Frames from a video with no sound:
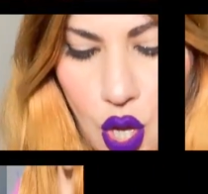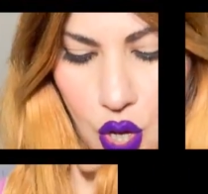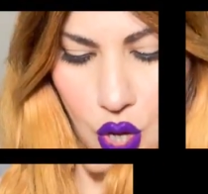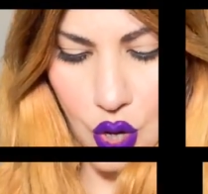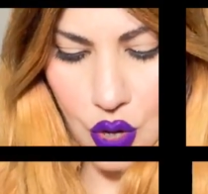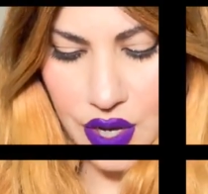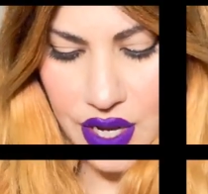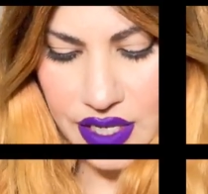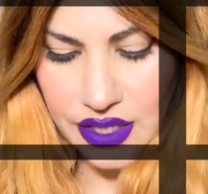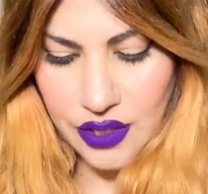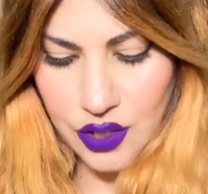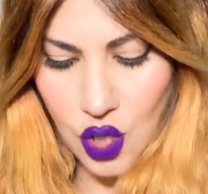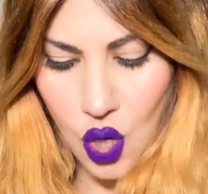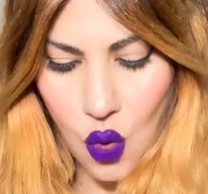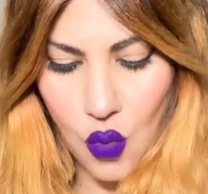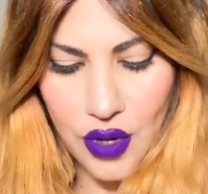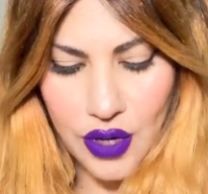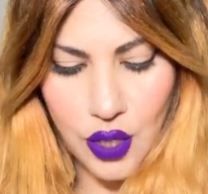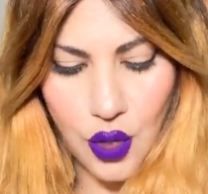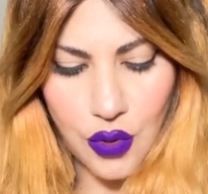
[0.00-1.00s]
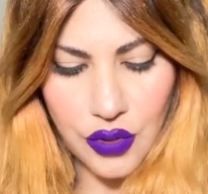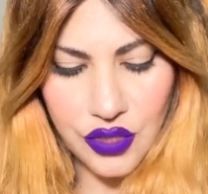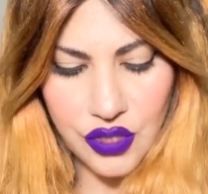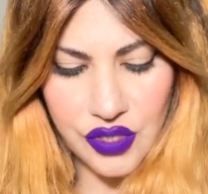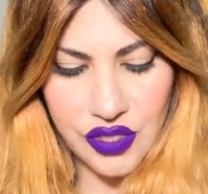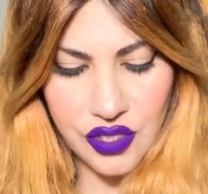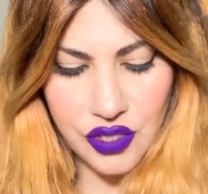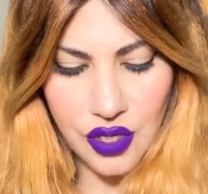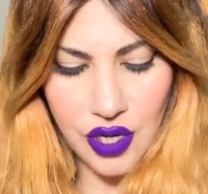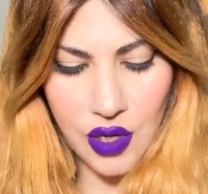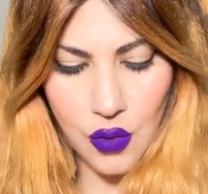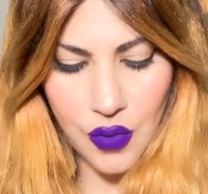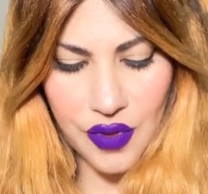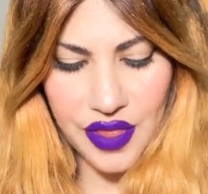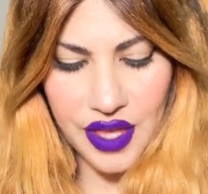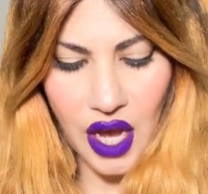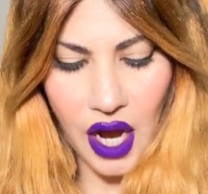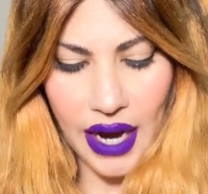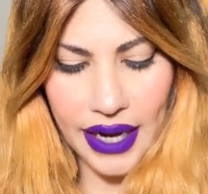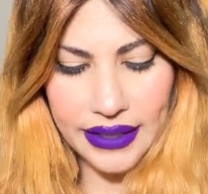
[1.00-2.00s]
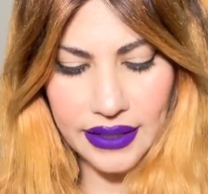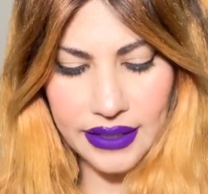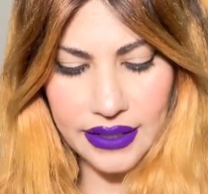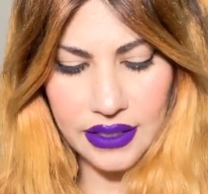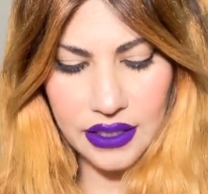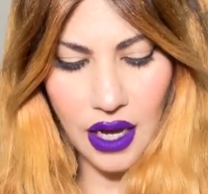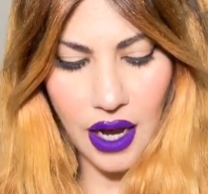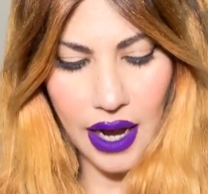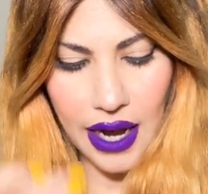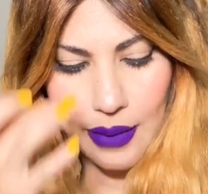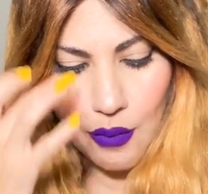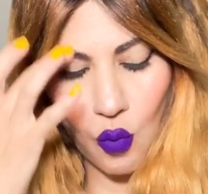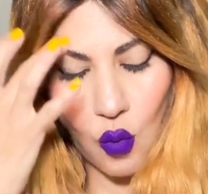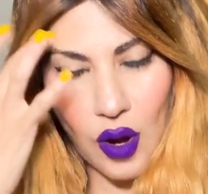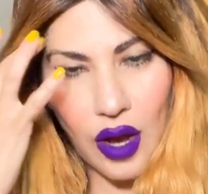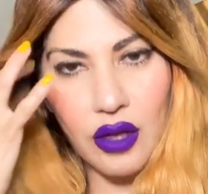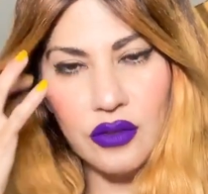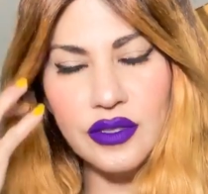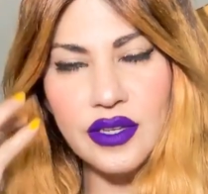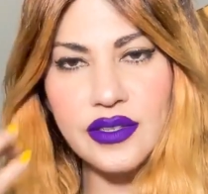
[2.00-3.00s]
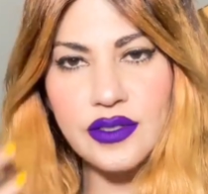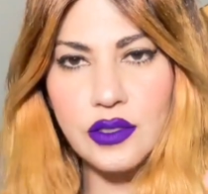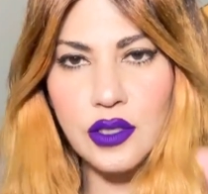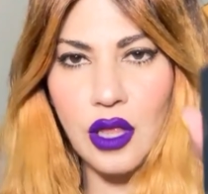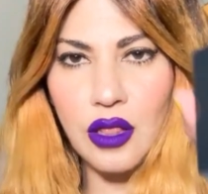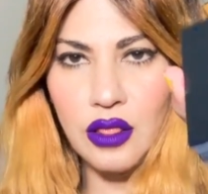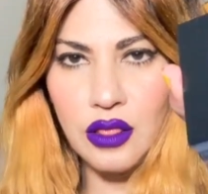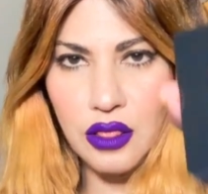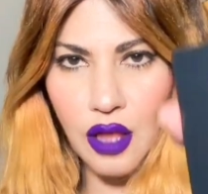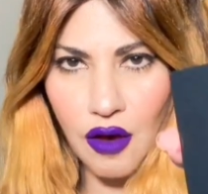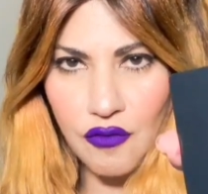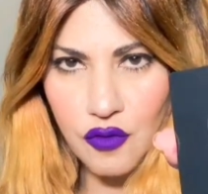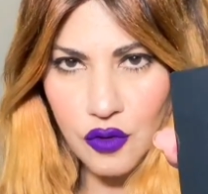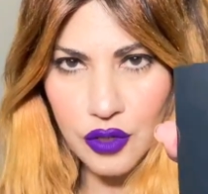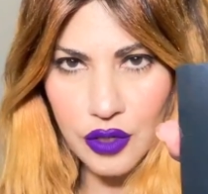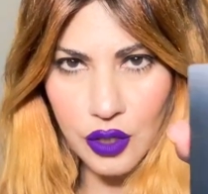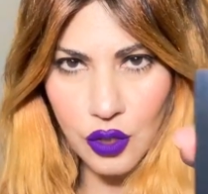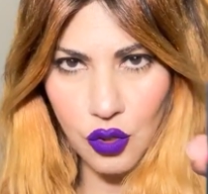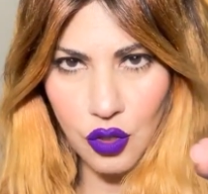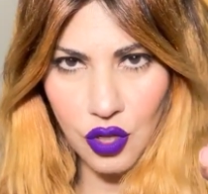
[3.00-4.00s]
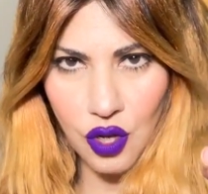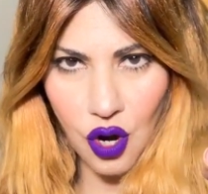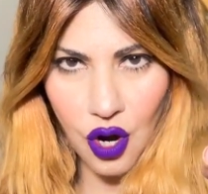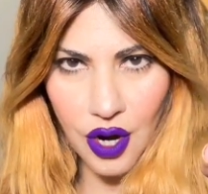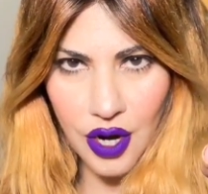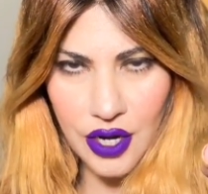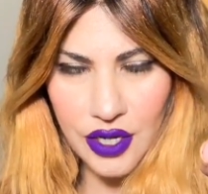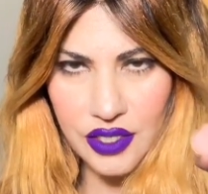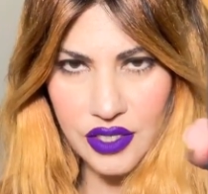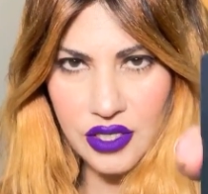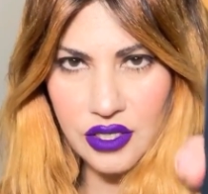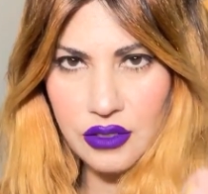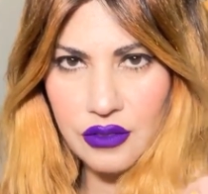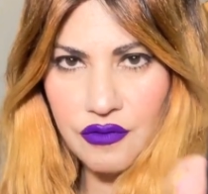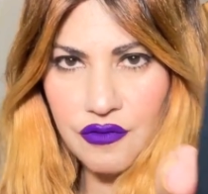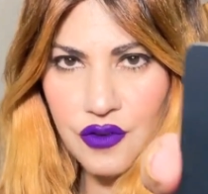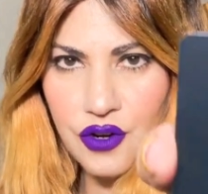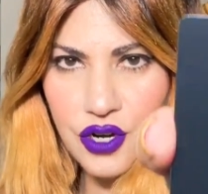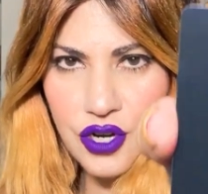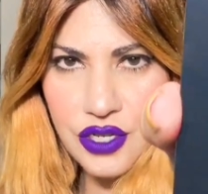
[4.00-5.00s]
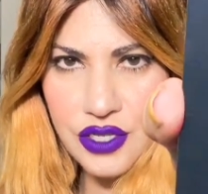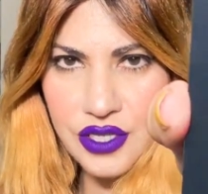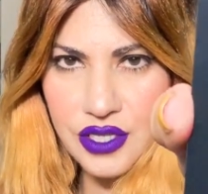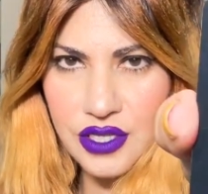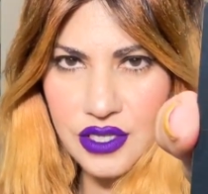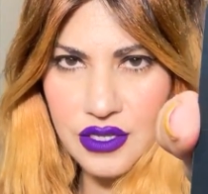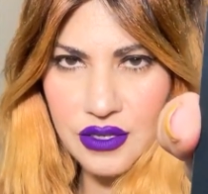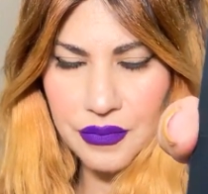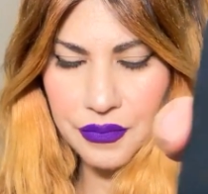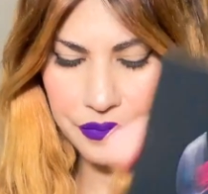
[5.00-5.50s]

Okay, so we're going to start with the Island Time Wellness Love Oracle cards first.